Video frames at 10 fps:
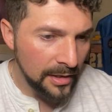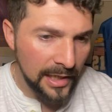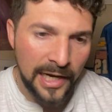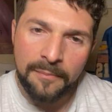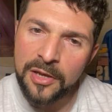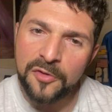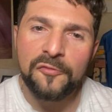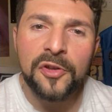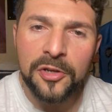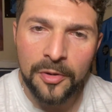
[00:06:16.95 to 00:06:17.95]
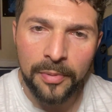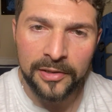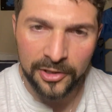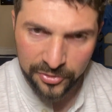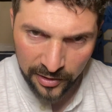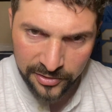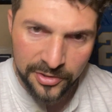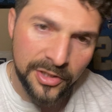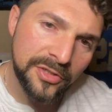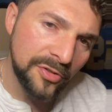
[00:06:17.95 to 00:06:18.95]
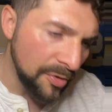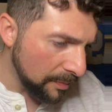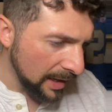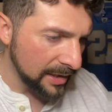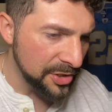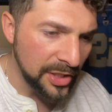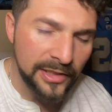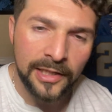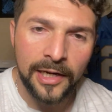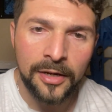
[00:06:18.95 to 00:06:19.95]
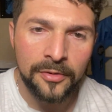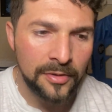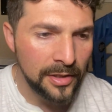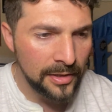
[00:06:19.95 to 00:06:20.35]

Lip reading: And I made a video about that, so I suggest you go back and check that out.